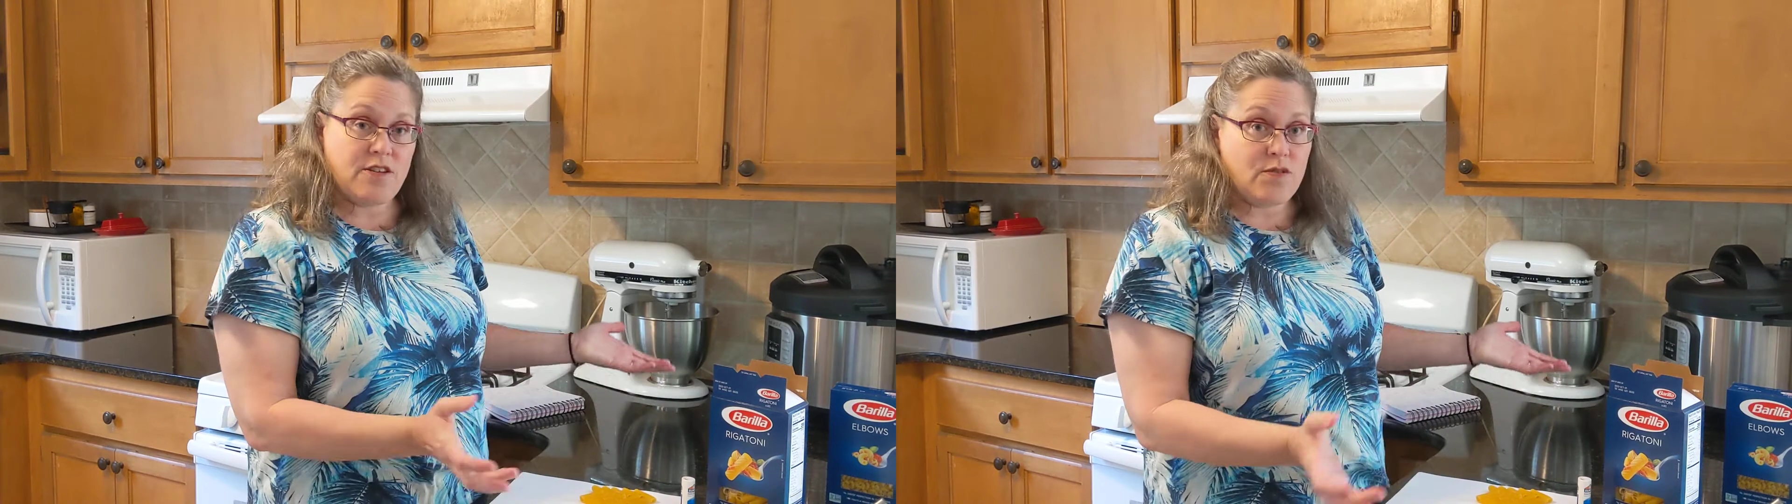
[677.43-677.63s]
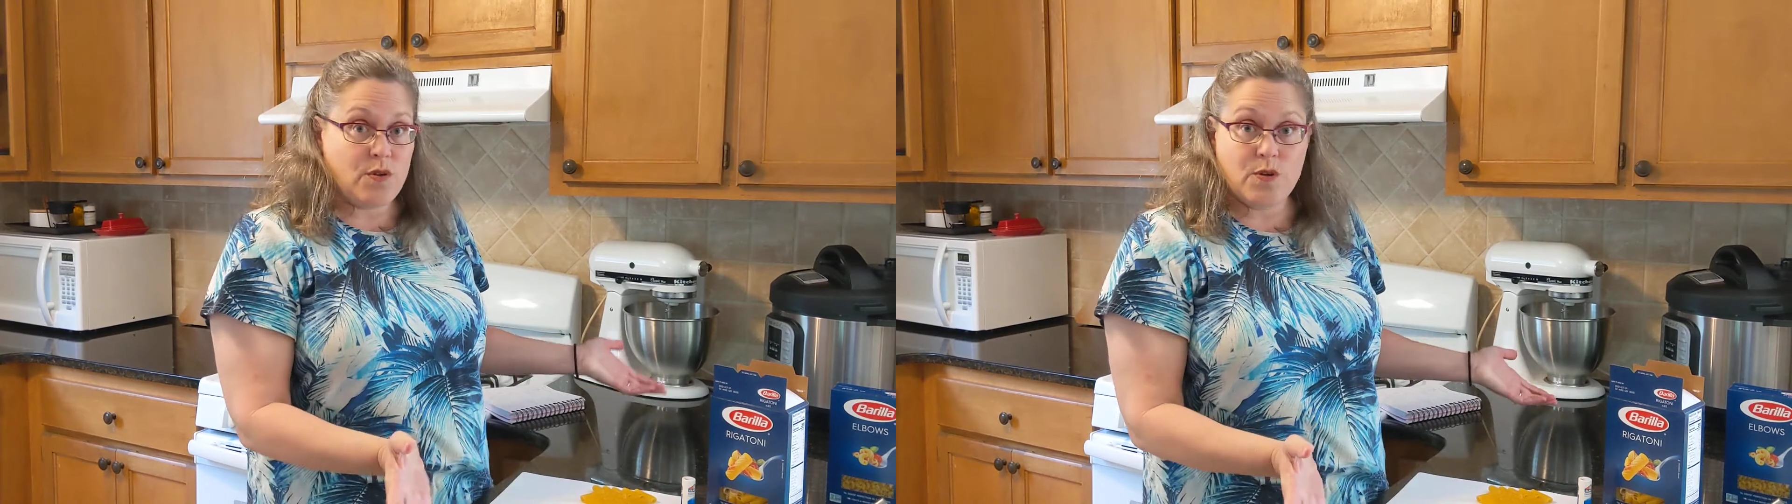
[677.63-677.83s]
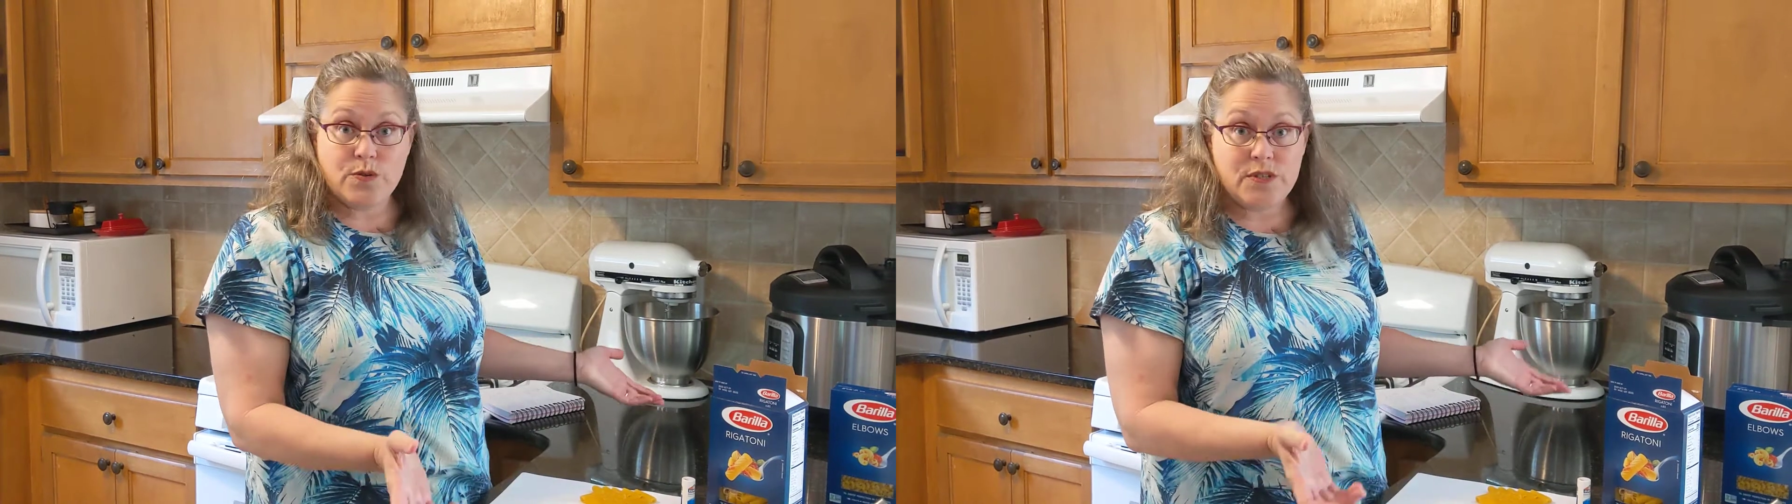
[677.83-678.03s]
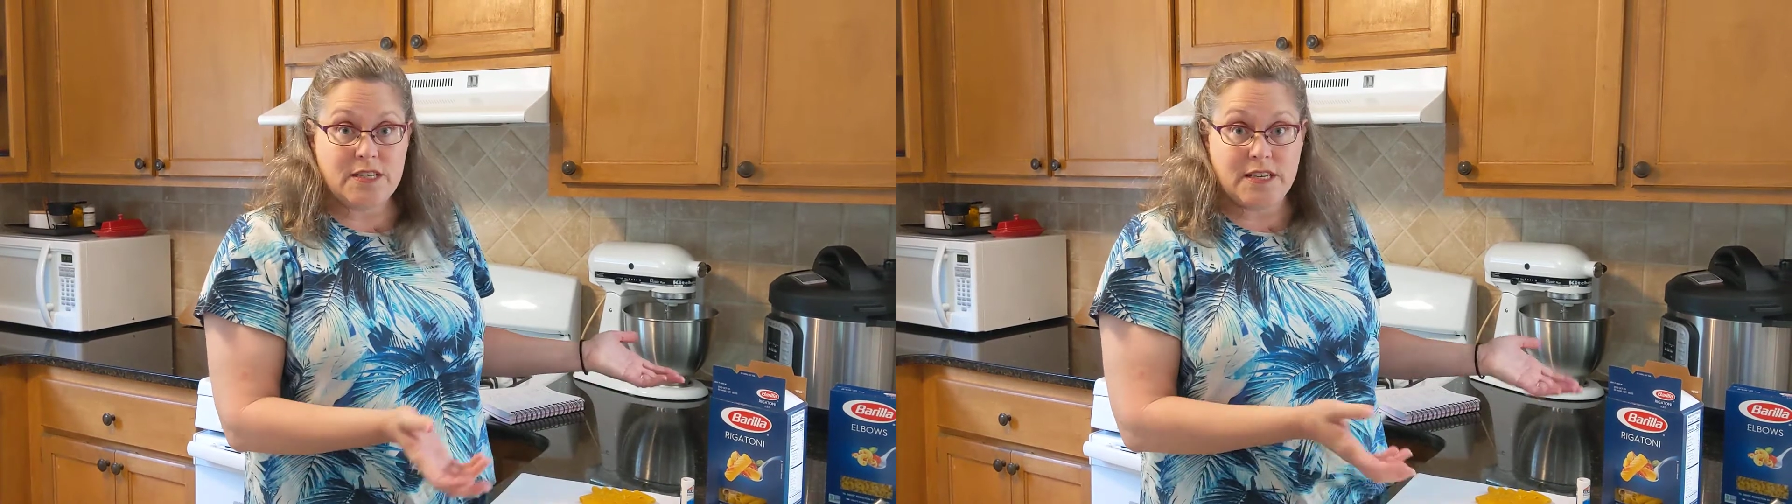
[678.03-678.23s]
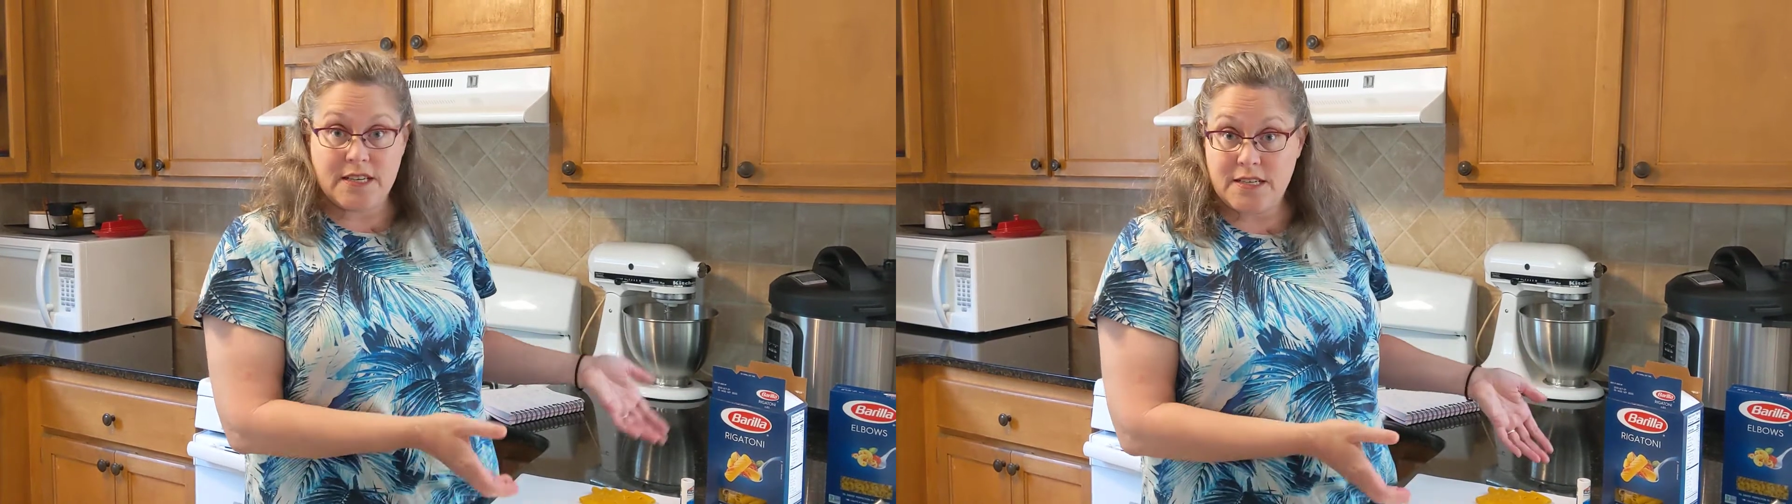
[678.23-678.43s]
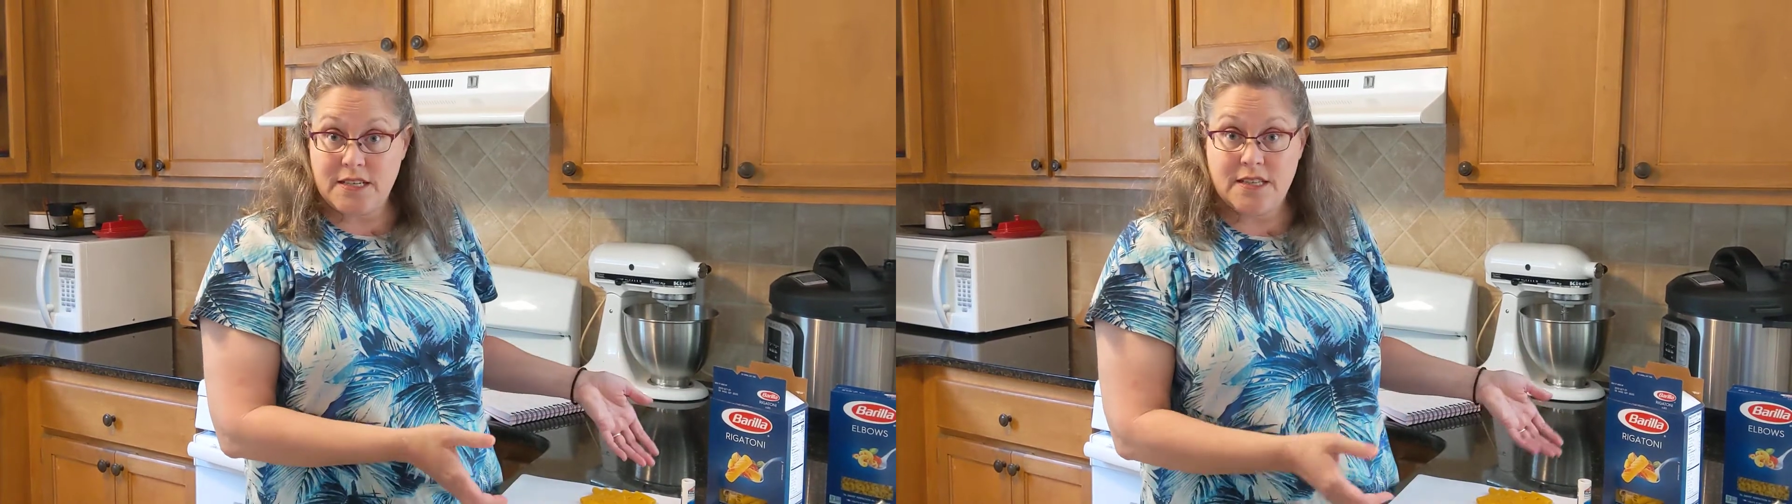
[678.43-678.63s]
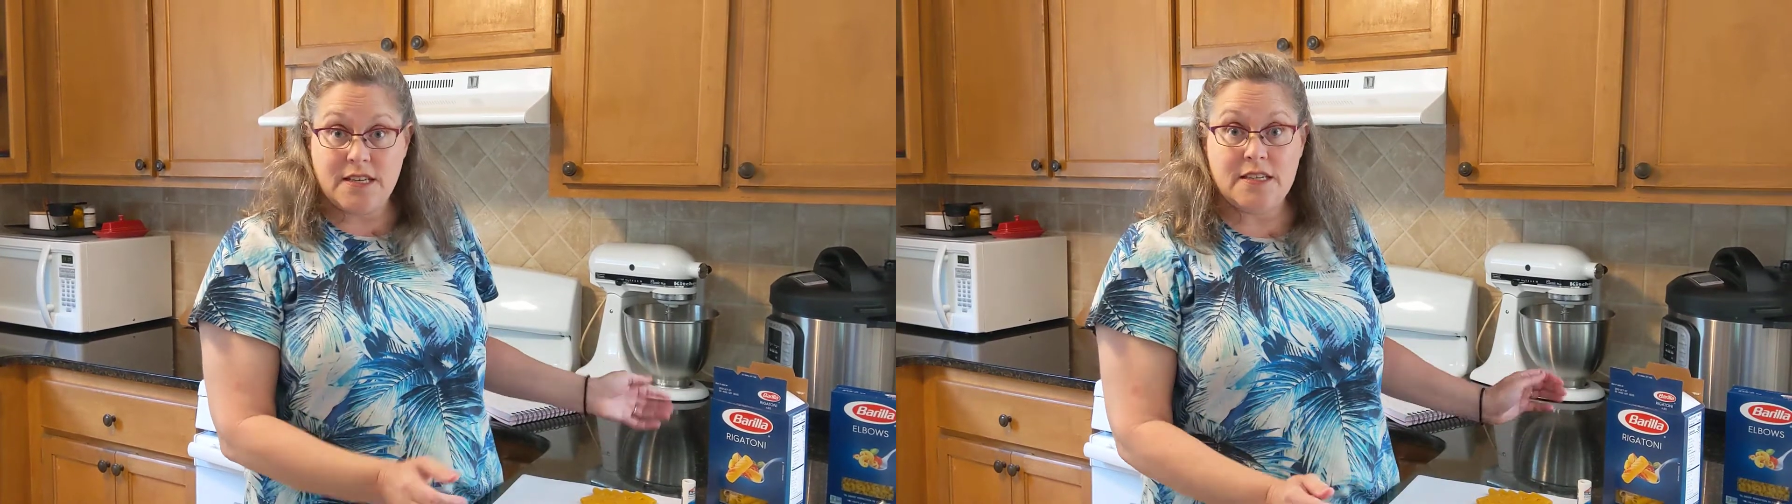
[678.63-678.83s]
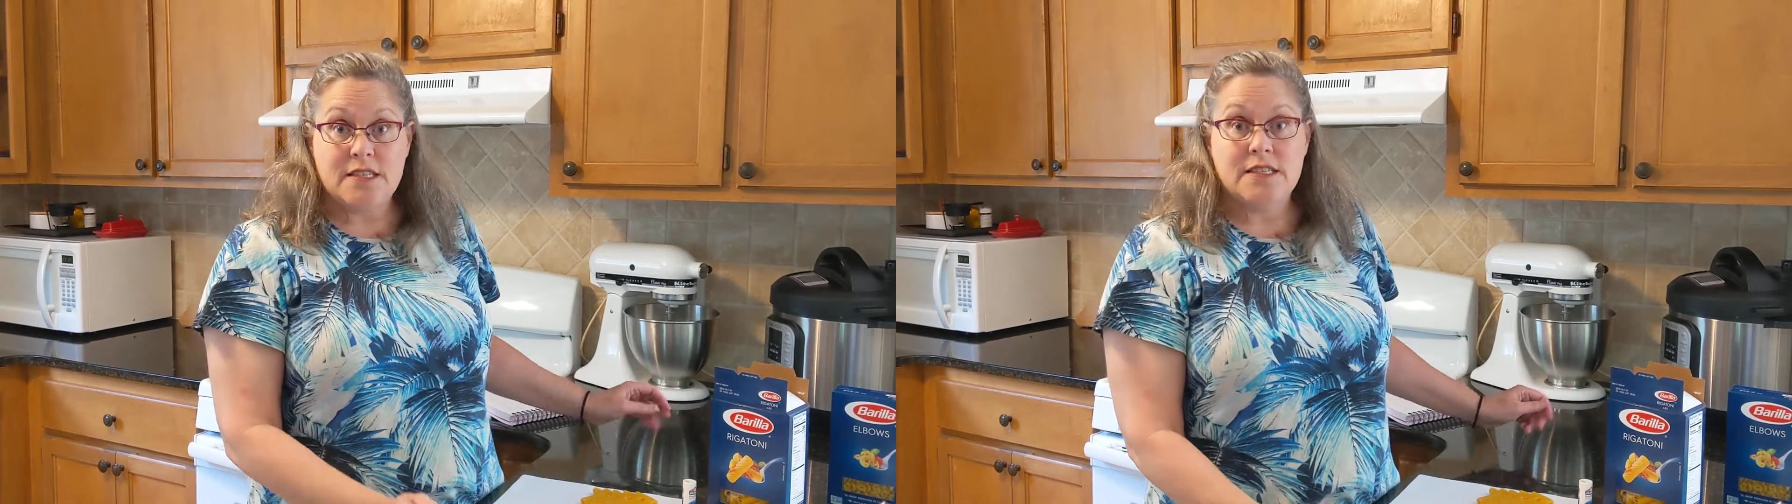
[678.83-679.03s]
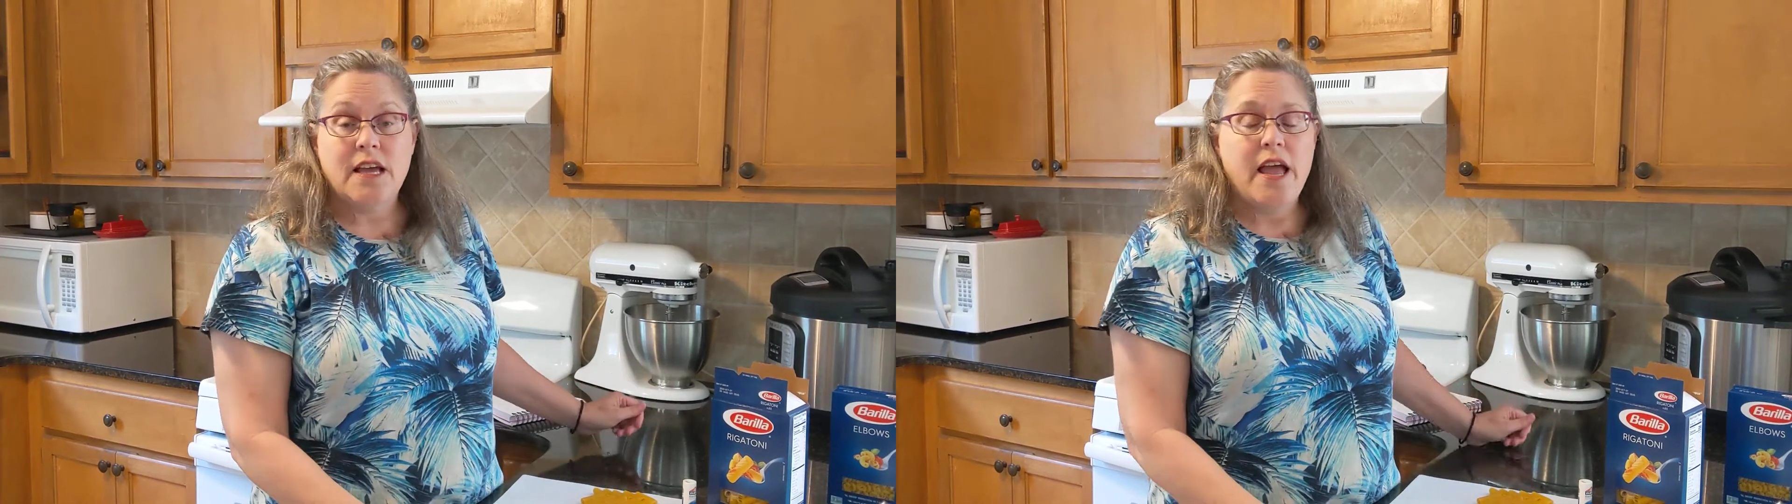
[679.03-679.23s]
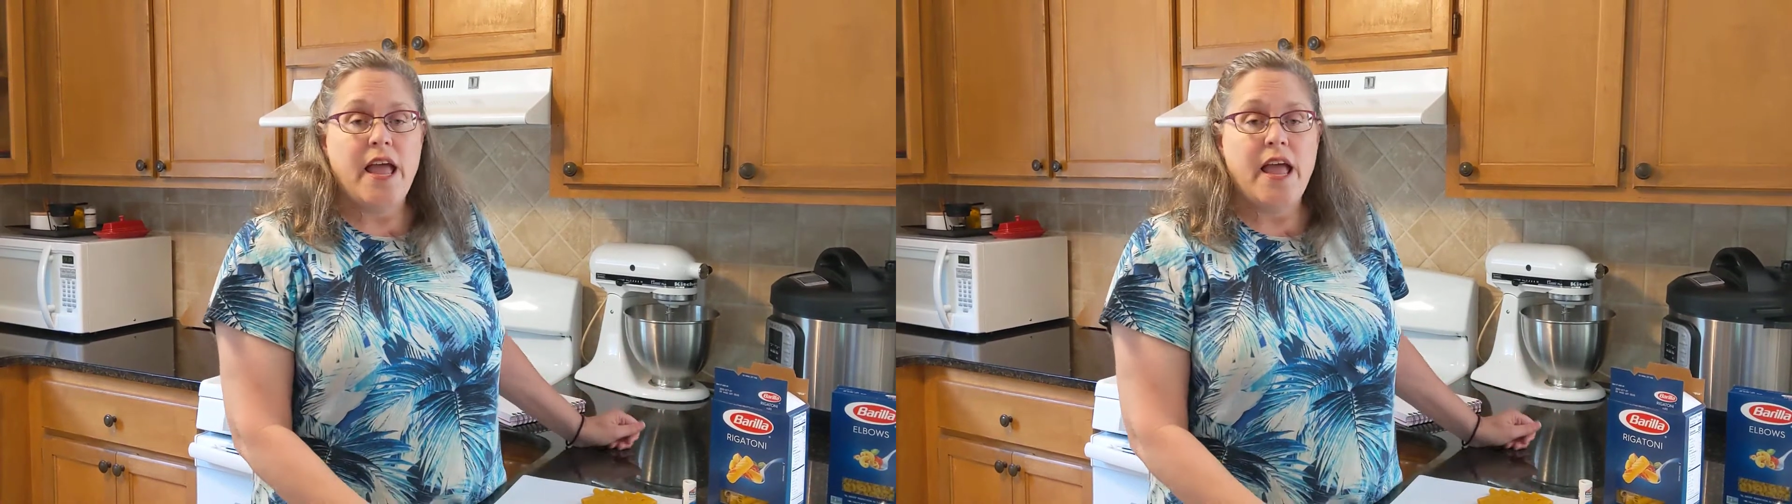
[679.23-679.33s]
you use to get to this,